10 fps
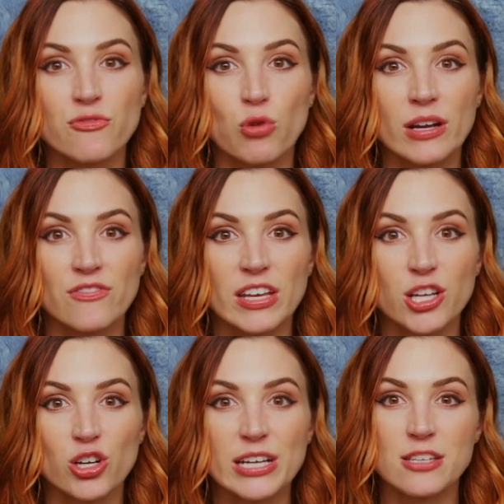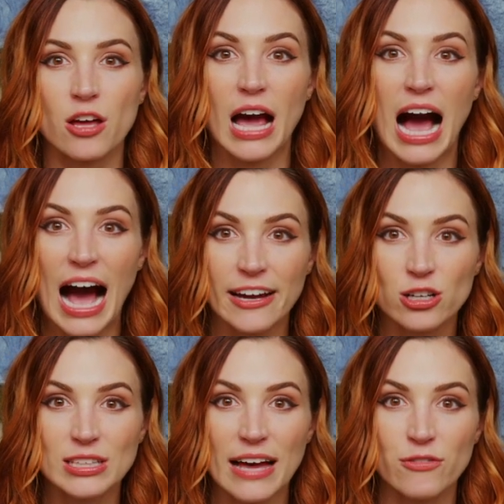of one figure is on a
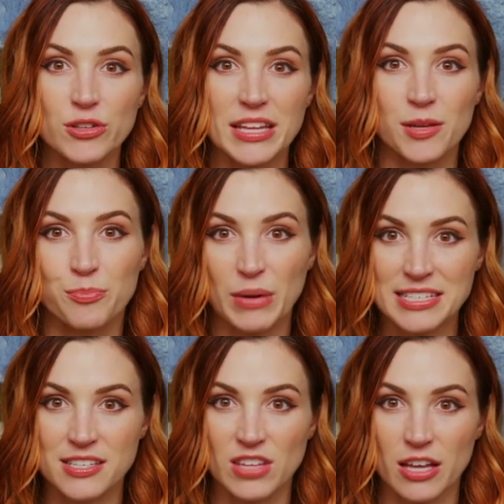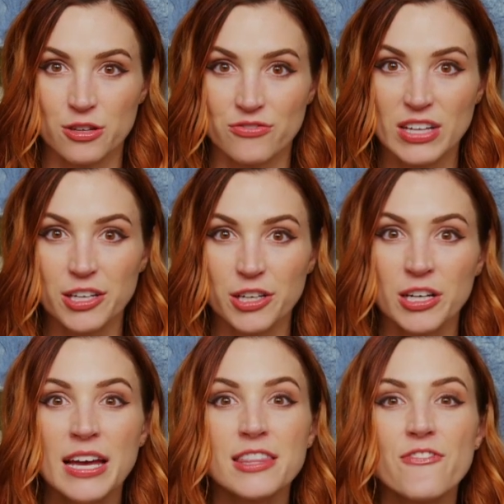higher level than the base of the other figure,
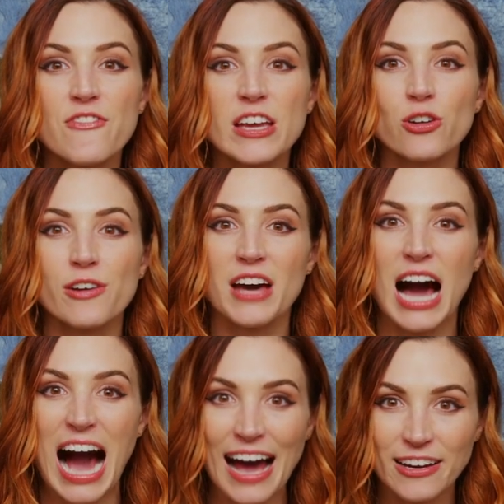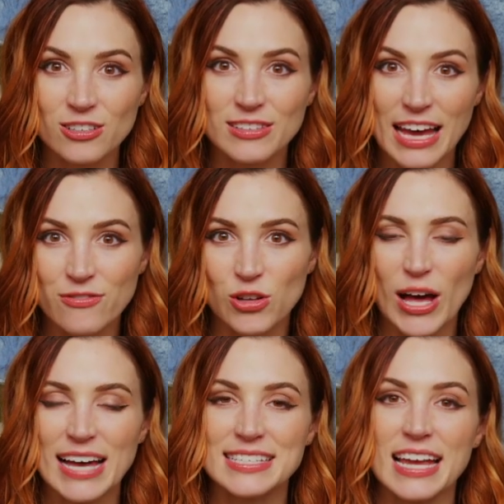the figure on the higher level
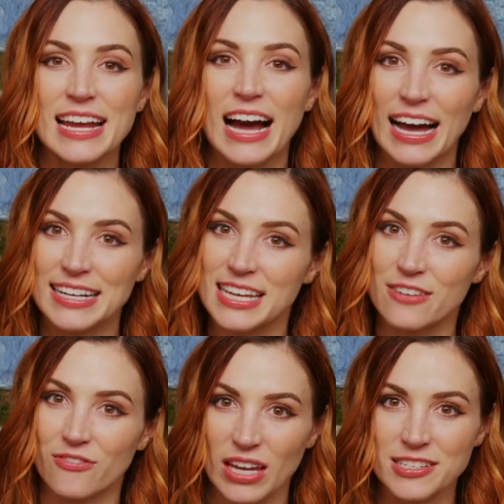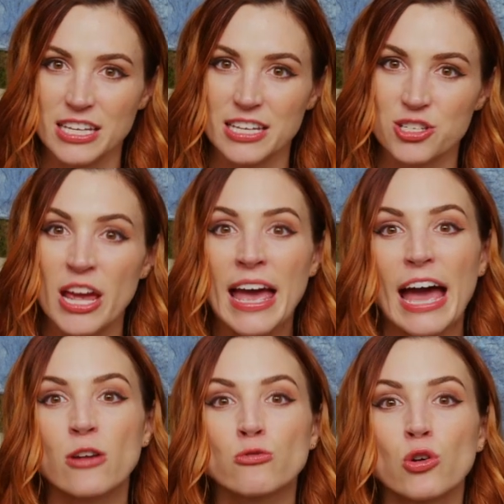has a height advantage
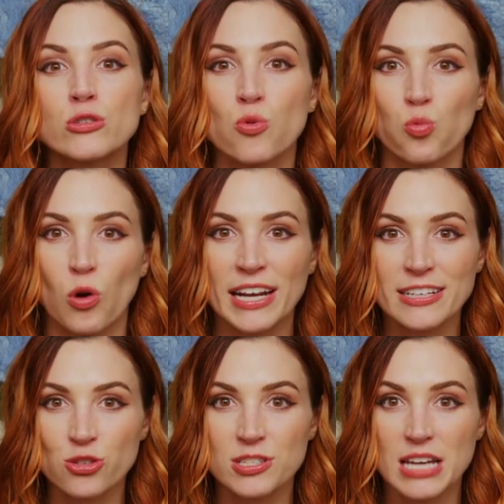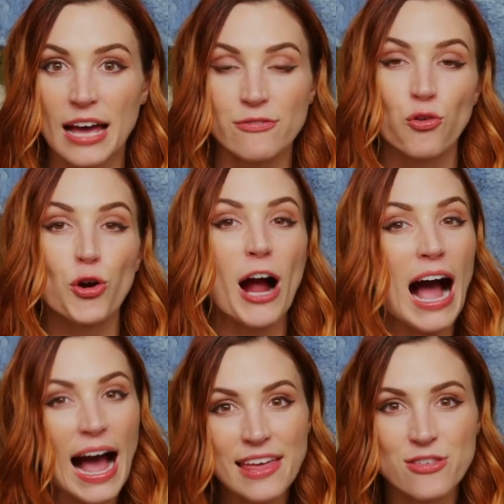and rolls 1 extra die for
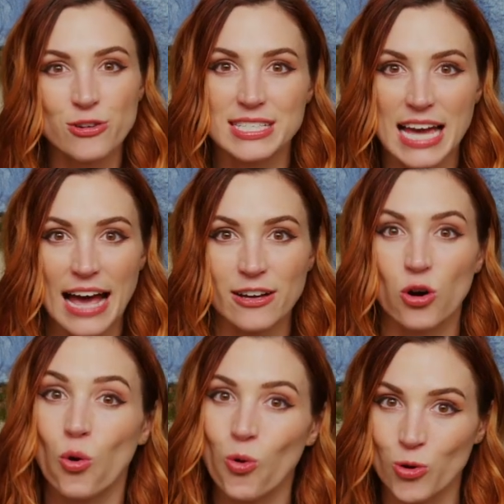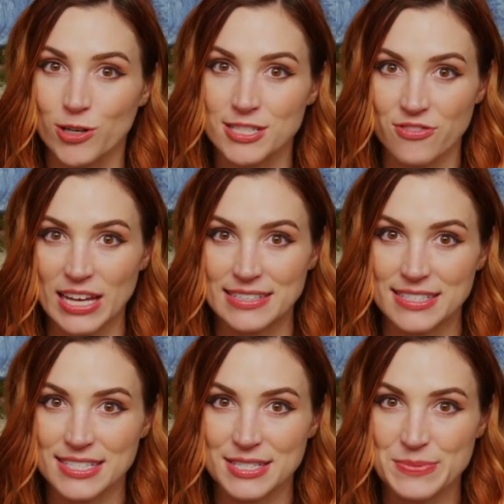either attack or
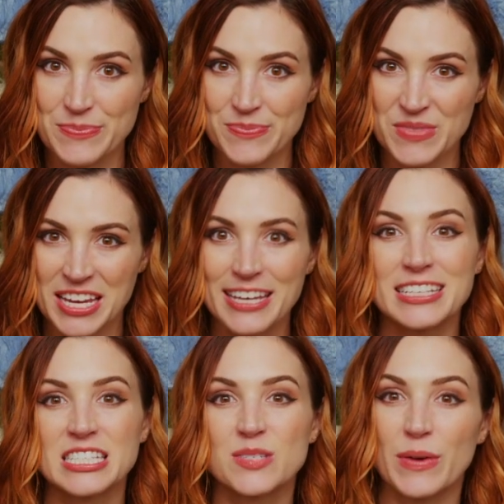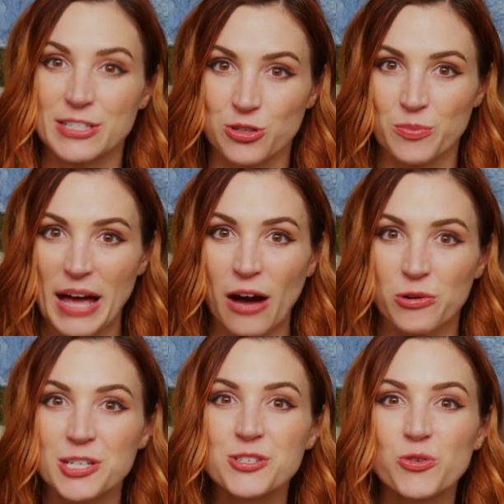defense. Special
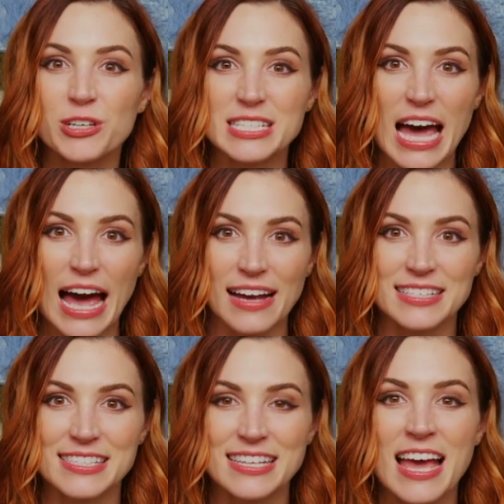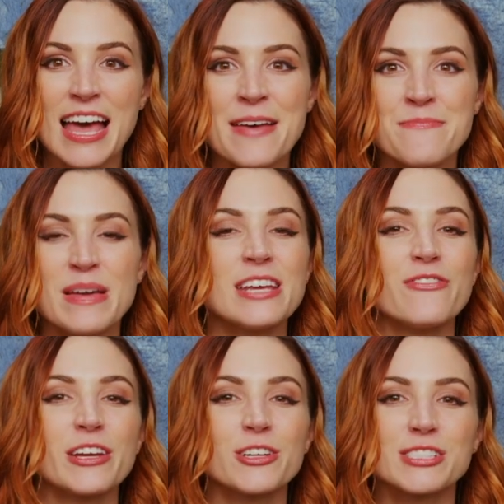powers or attacks. Many
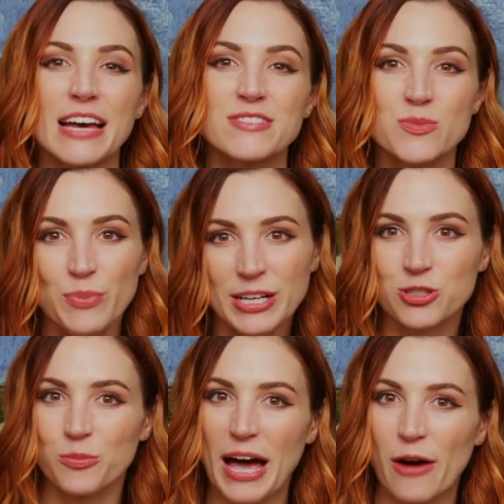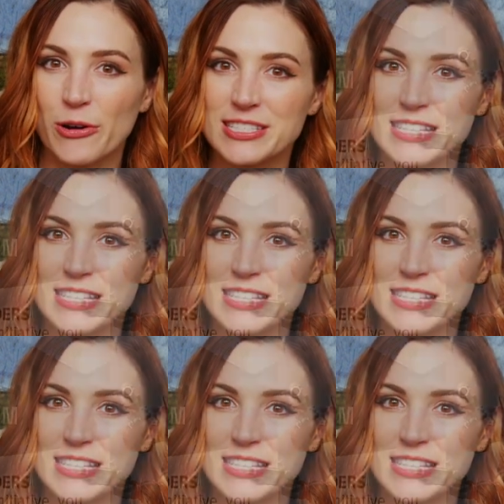figures have special powers